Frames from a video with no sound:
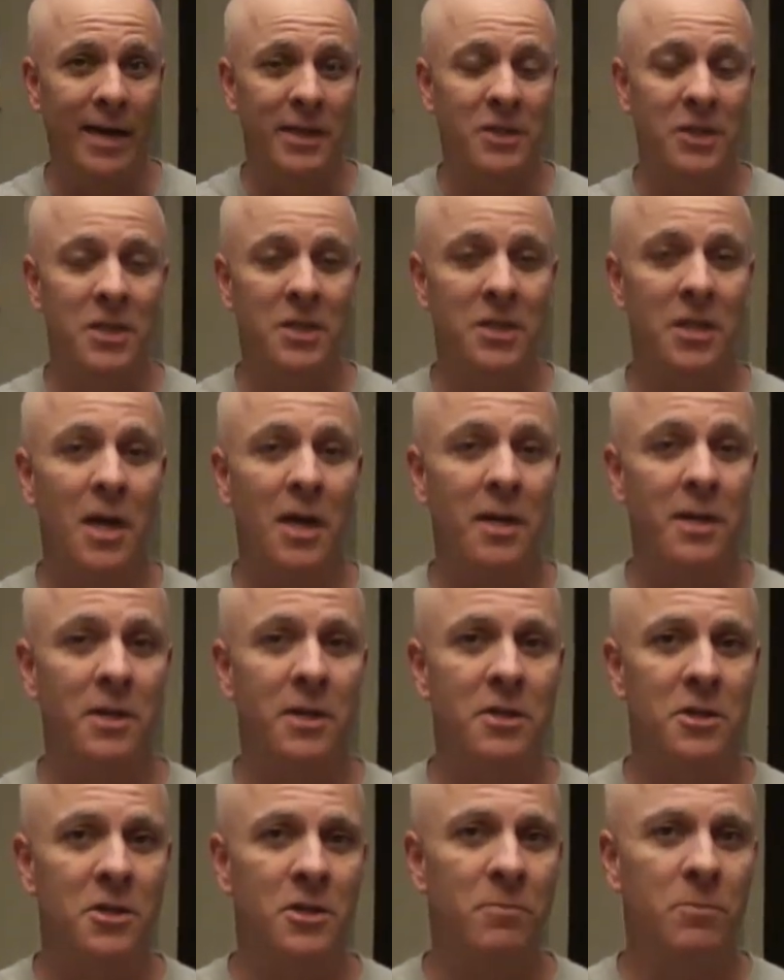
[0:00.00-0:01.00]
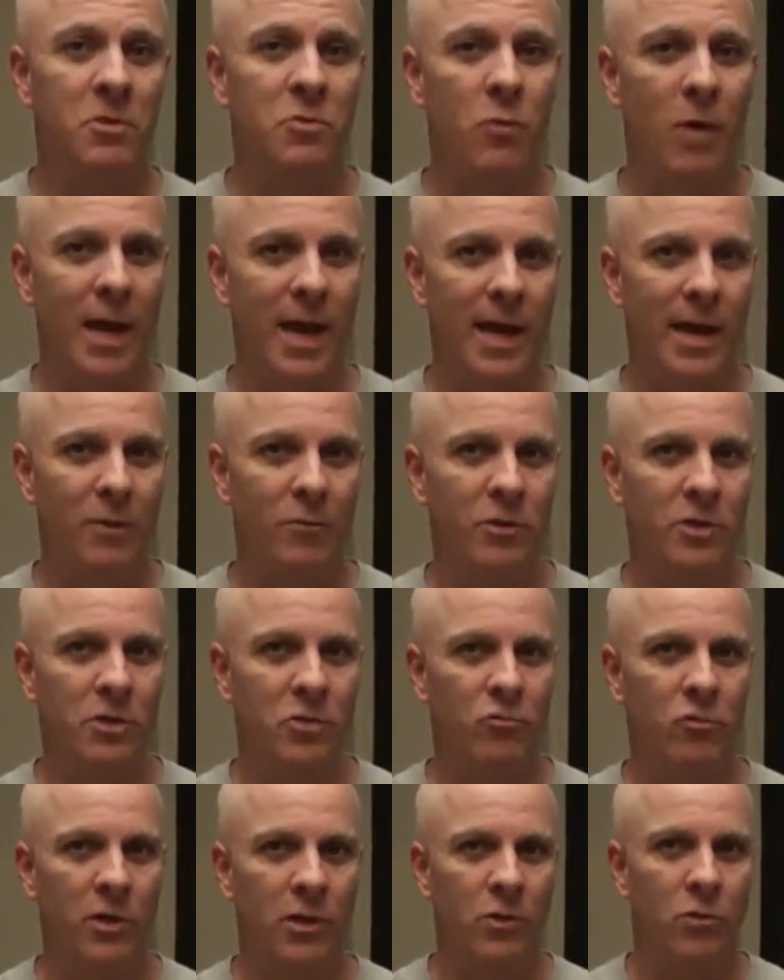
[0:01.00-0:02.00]
I just got some swag, which
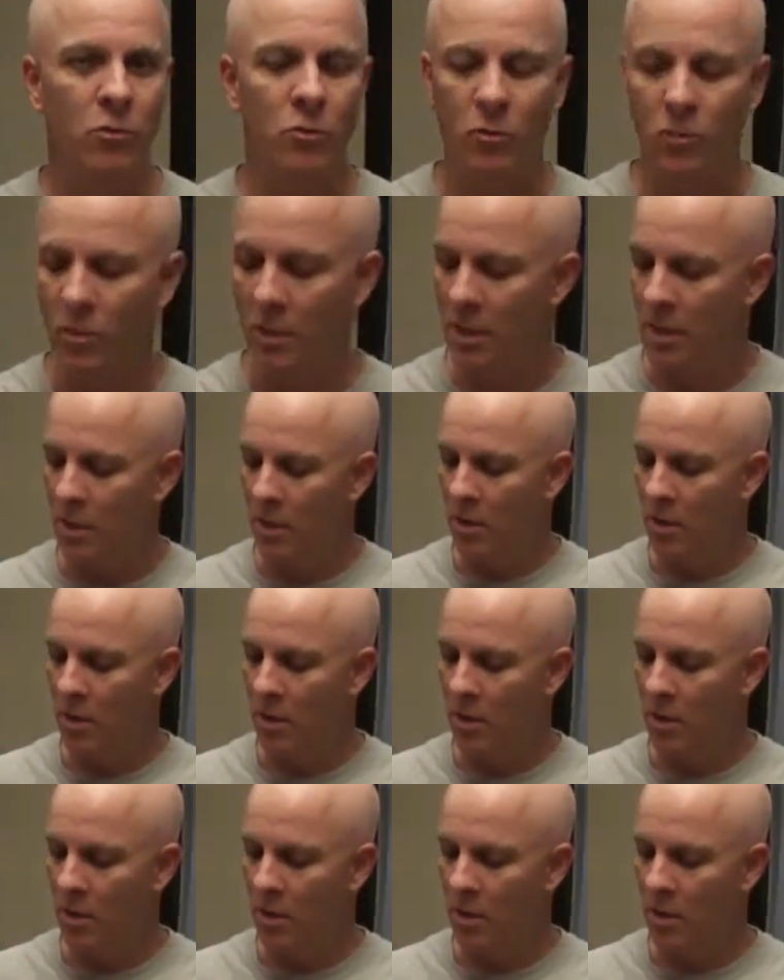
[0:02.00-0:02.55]
is really cool.